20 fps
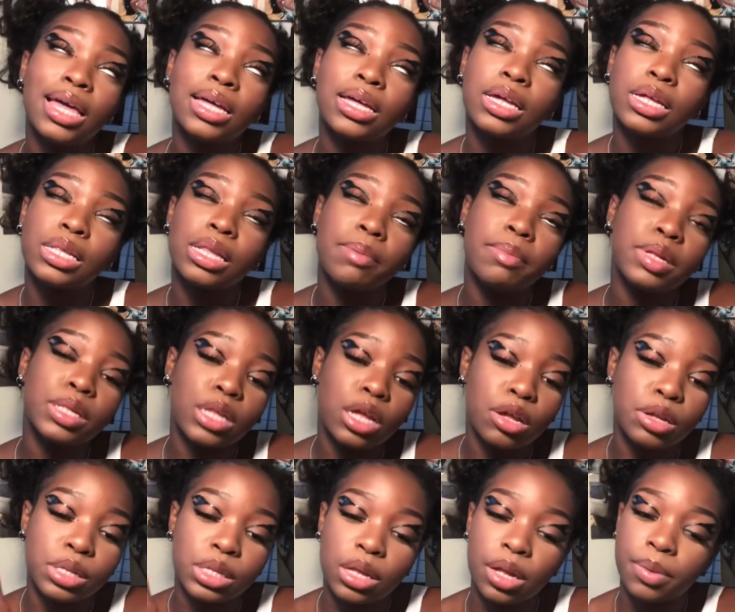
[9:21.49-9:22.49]
Because let me tell
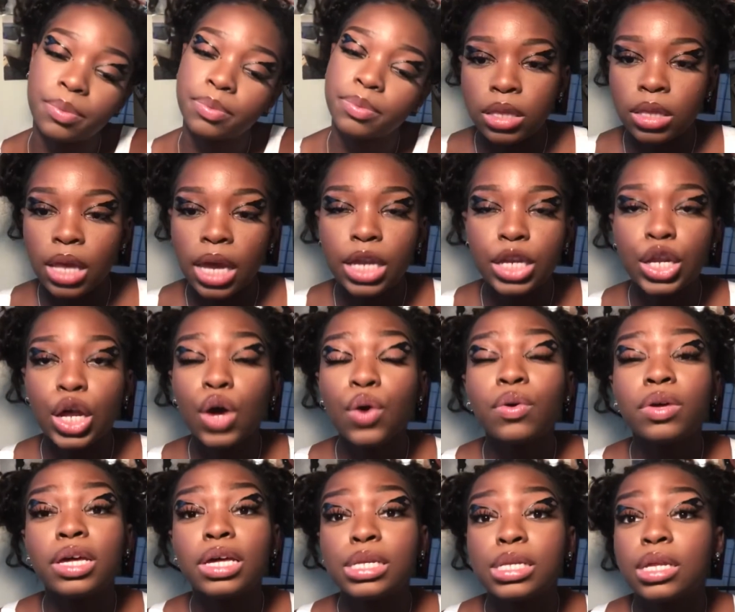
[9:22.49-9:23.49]
you something. They
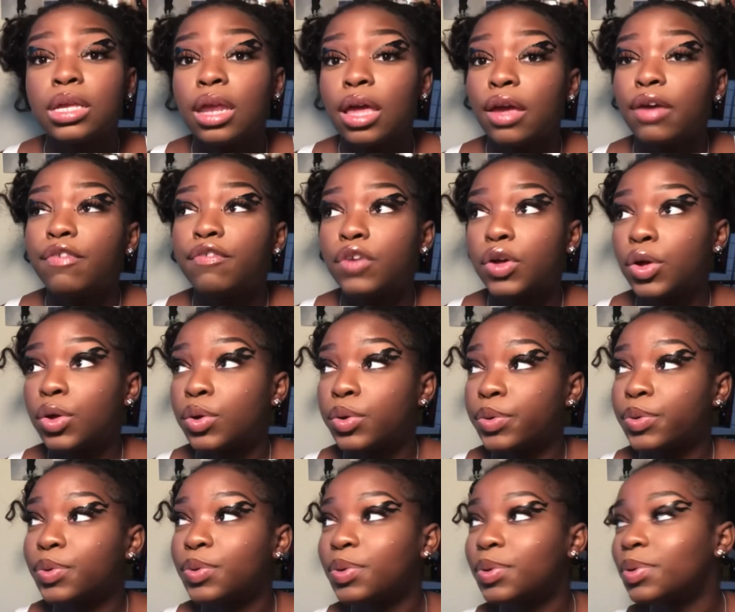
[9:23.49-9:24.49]
don't answer their
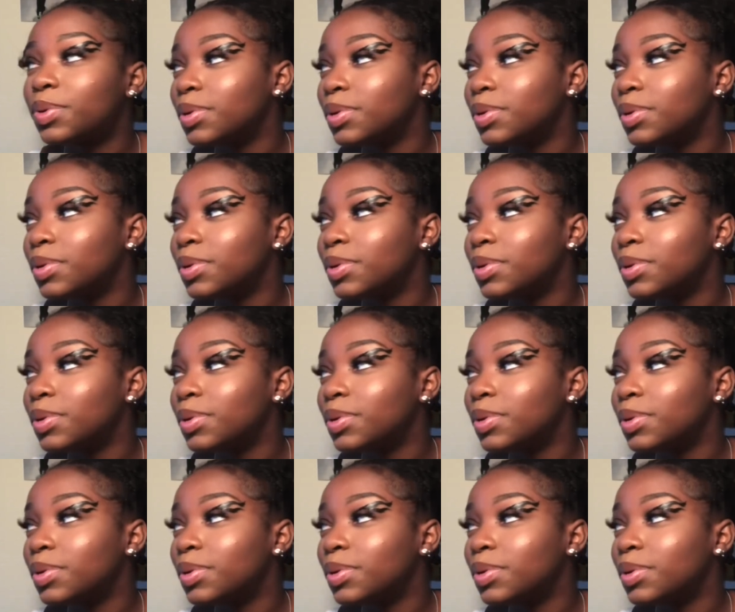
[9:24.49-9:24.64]
phone.